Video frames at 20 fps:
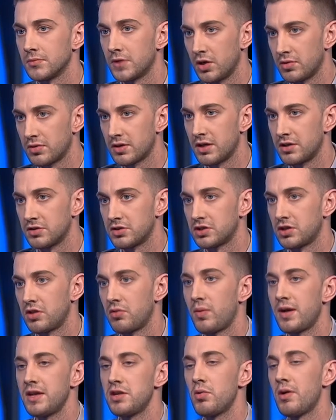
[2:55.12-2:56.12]
Okay, so
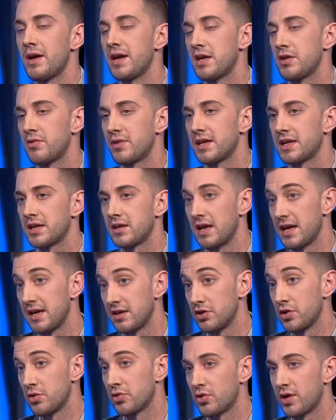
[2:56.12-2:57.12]
when you are here
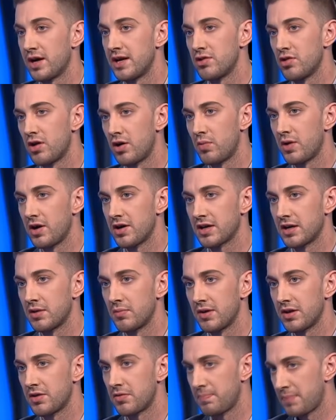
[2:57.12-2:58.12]
in Ukraine, you are working
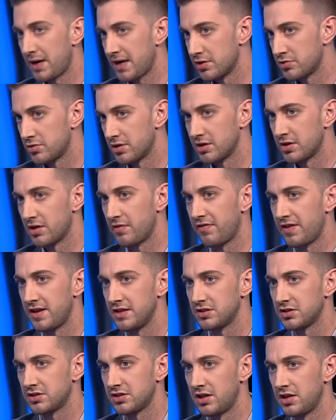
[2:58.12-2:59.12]
with Patriot
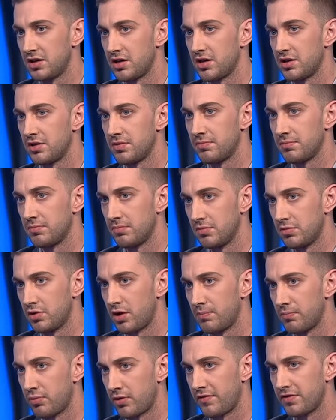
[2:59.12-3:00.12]
Defence, a
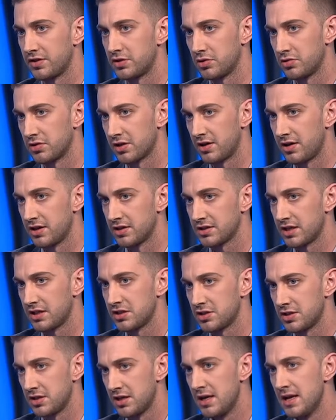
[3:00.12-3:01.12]
non-profit
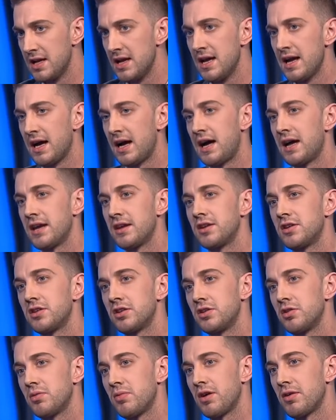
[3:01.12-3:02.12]
organisation, and
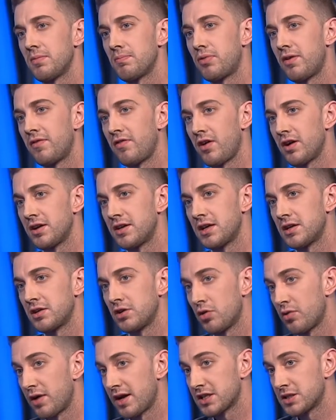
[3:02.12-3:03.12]
you are providing
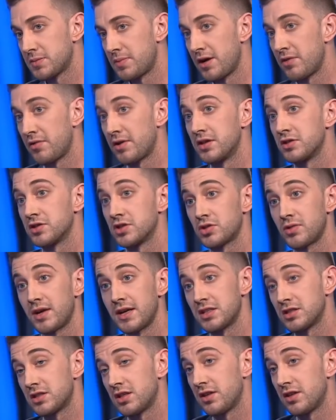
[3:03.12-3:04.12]
your experience straight to